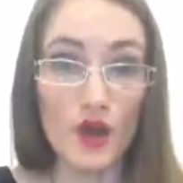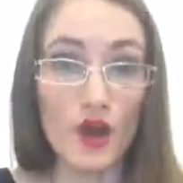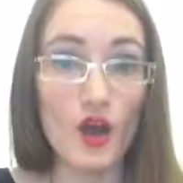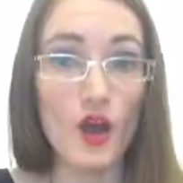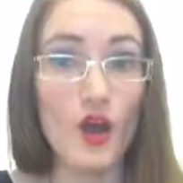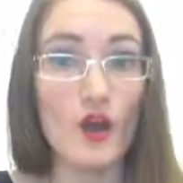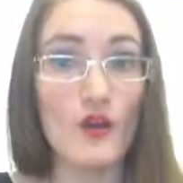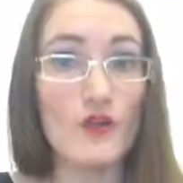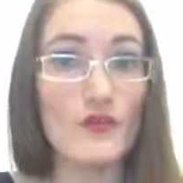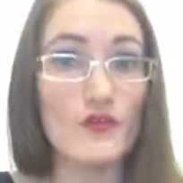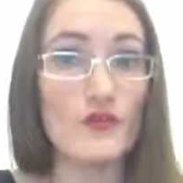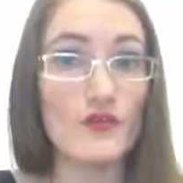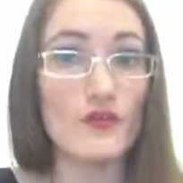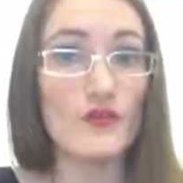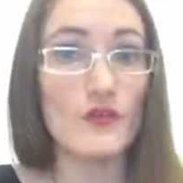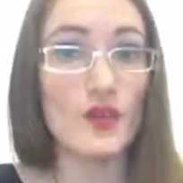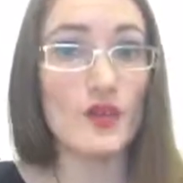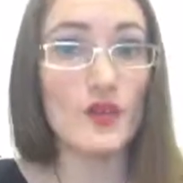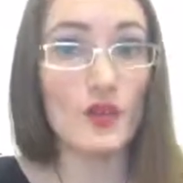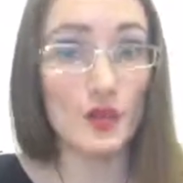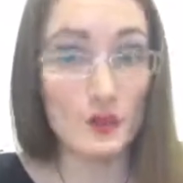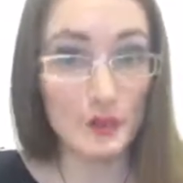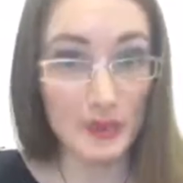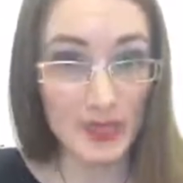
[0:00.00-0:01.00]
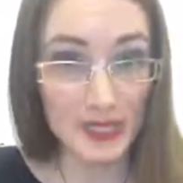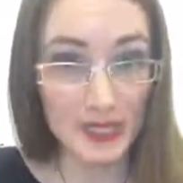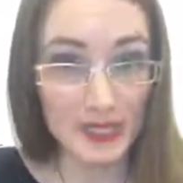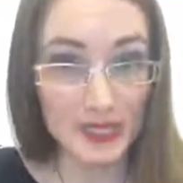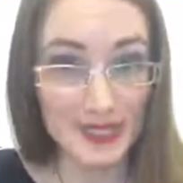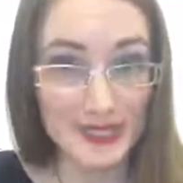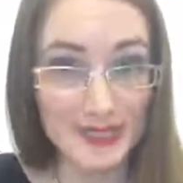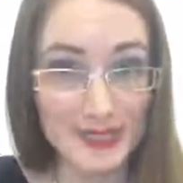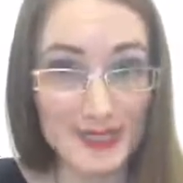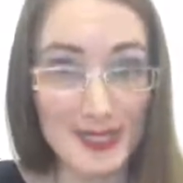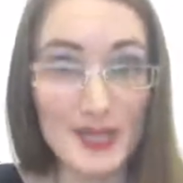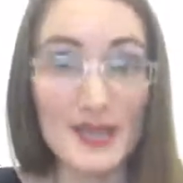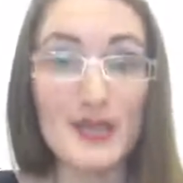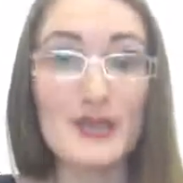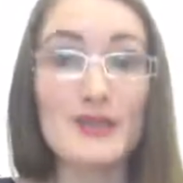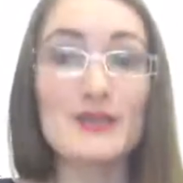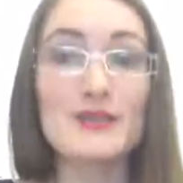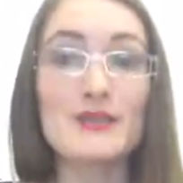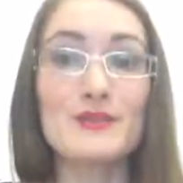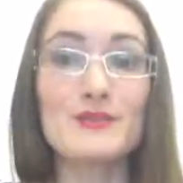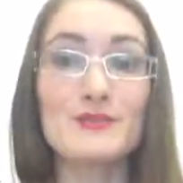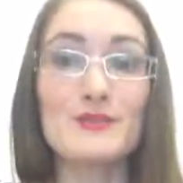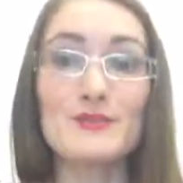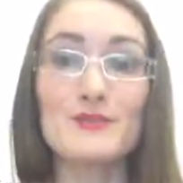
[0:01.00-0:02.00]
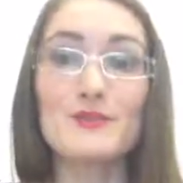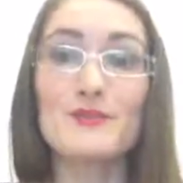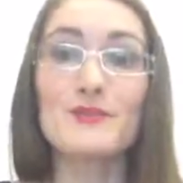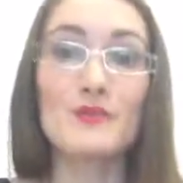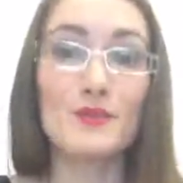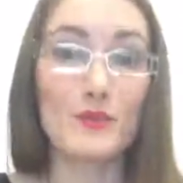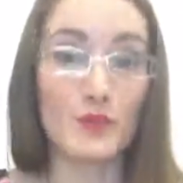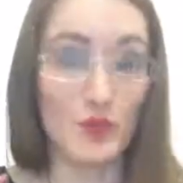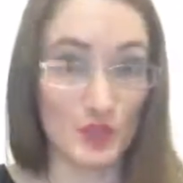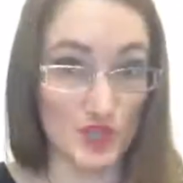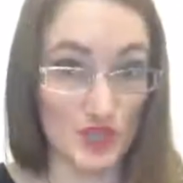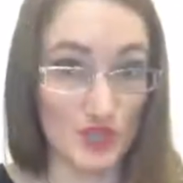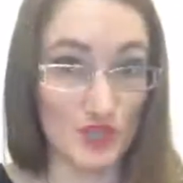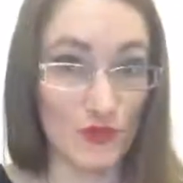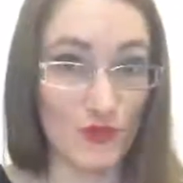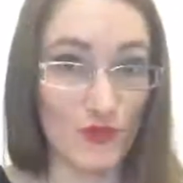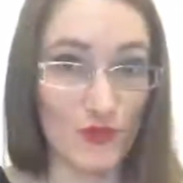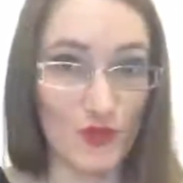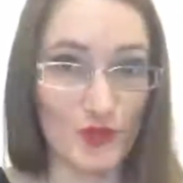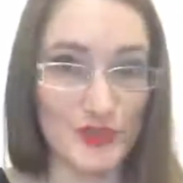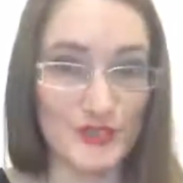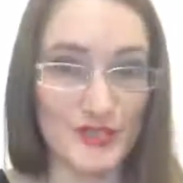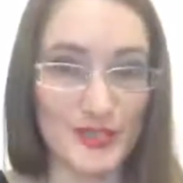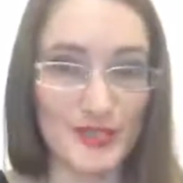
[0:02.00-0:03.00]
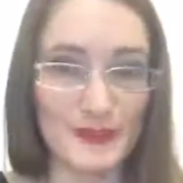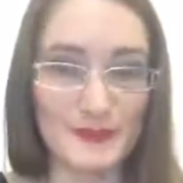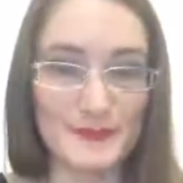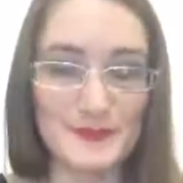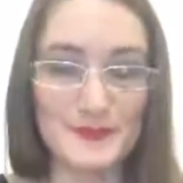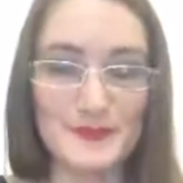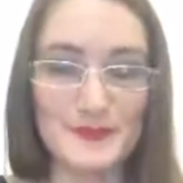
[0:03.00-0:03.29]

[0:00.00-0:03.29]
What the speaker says: of their penis, which is the foreskin.